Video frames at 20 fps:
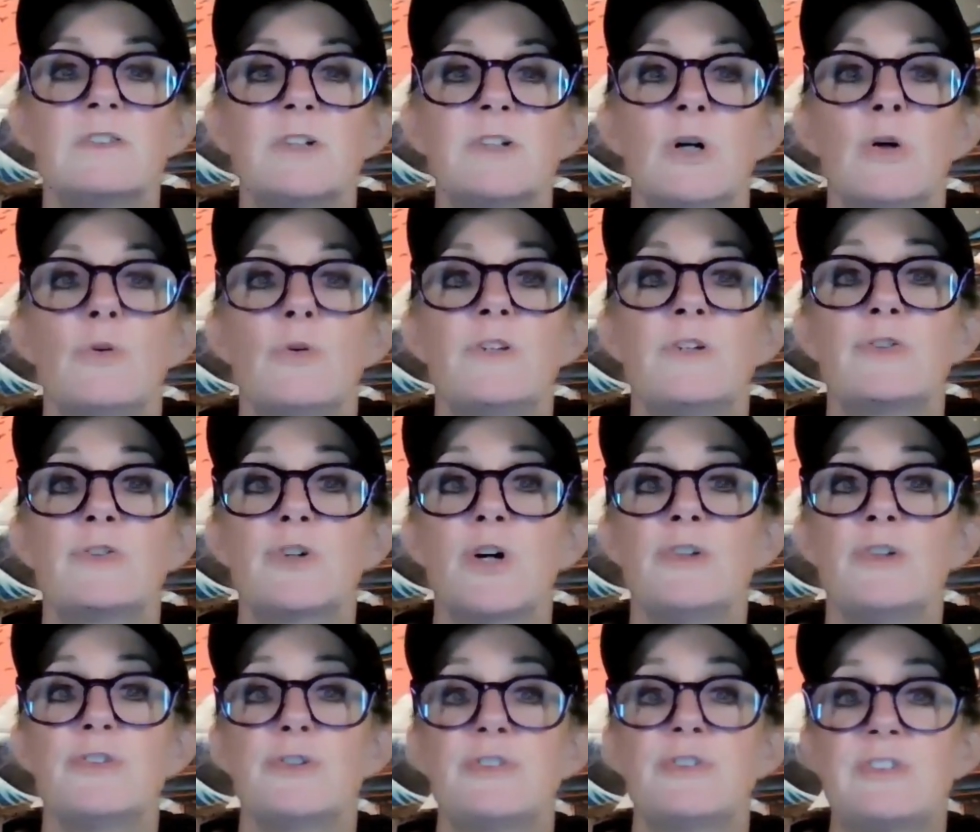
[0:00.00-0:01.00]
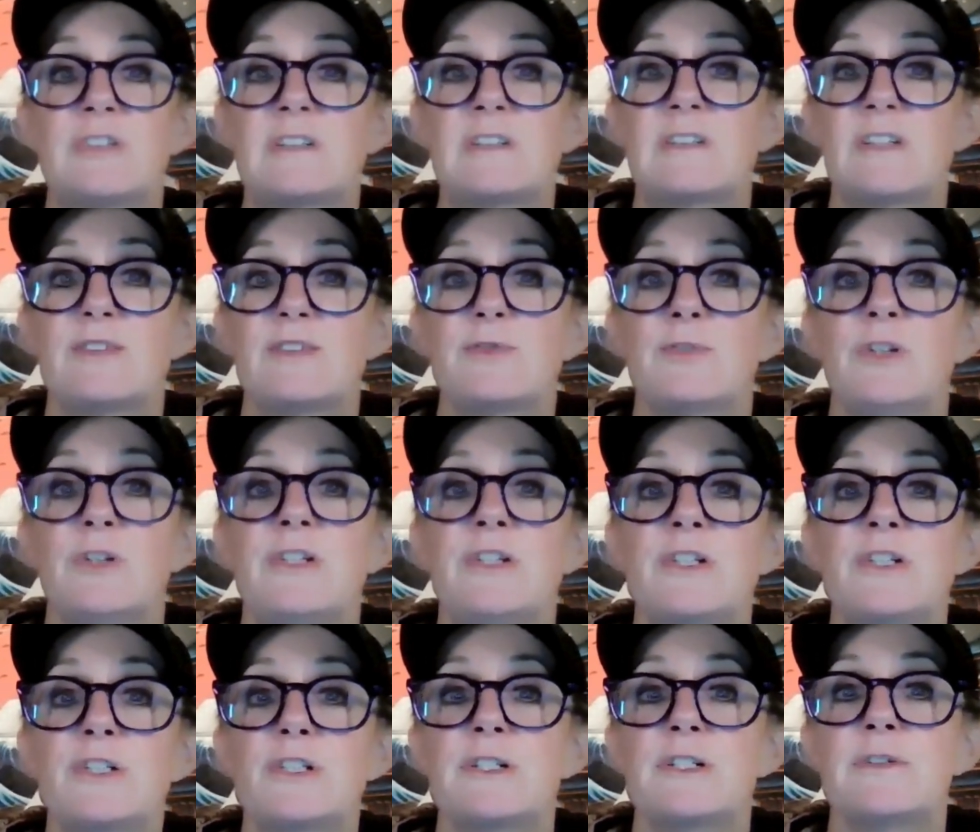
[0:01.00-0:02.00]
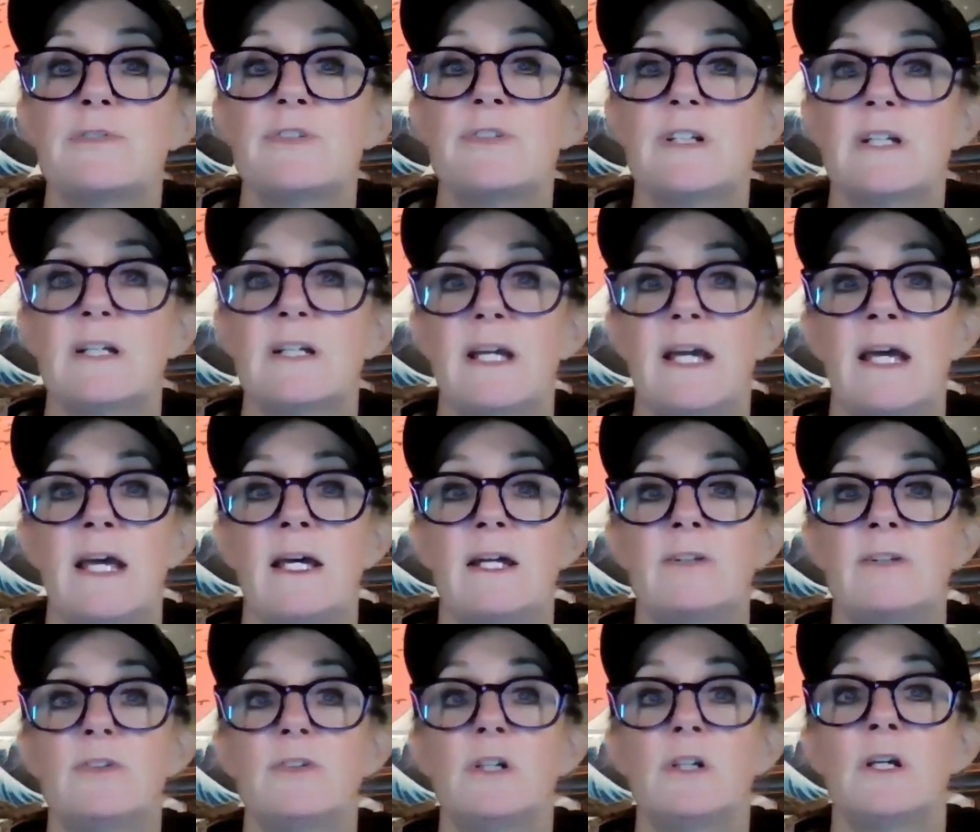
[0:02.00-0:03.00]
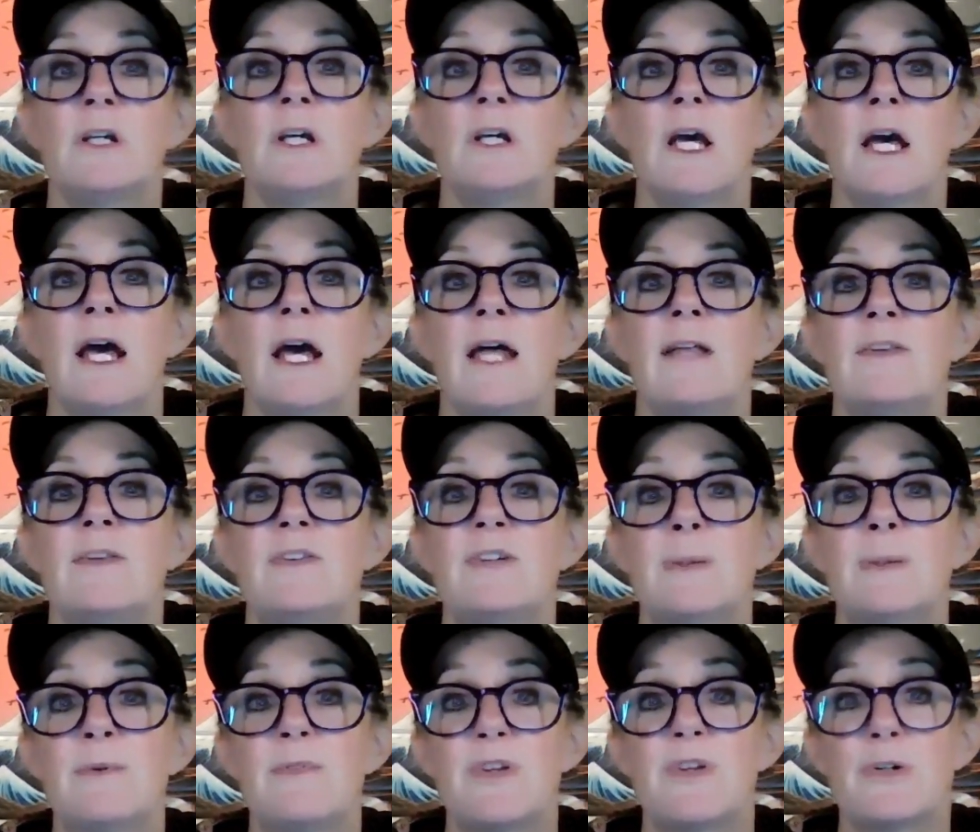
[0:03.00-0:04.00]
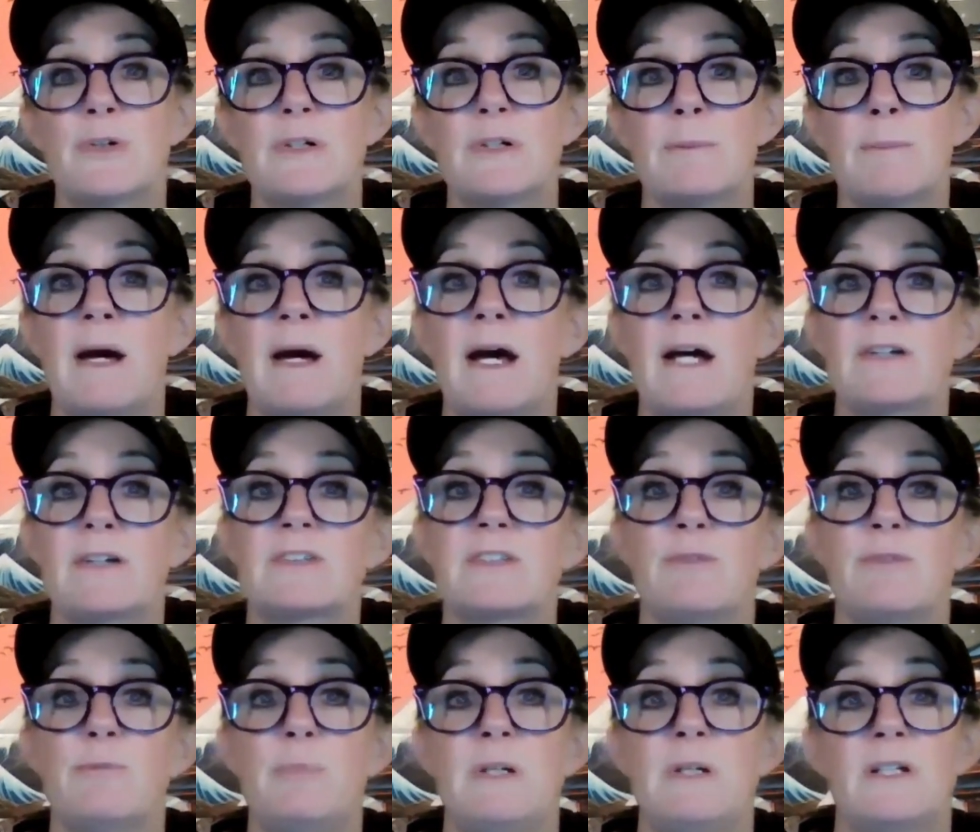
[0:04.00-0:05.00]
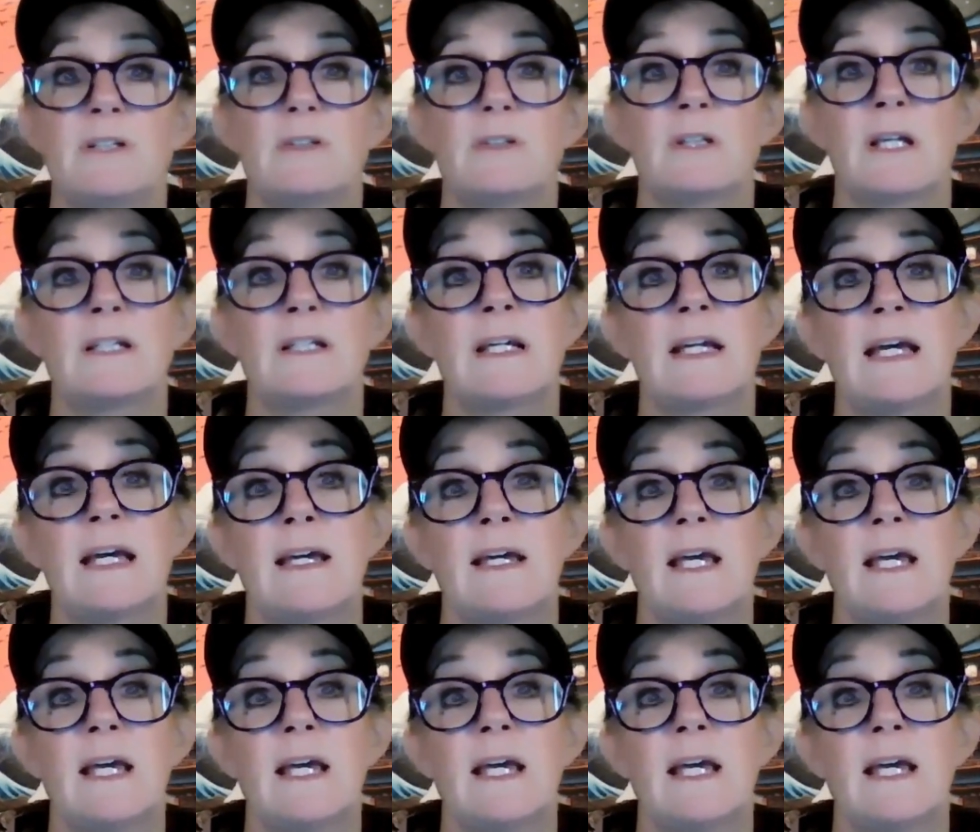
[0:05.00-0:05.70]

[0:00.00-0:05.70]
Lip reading: So there's also successful initiatives and some of their impacts have been like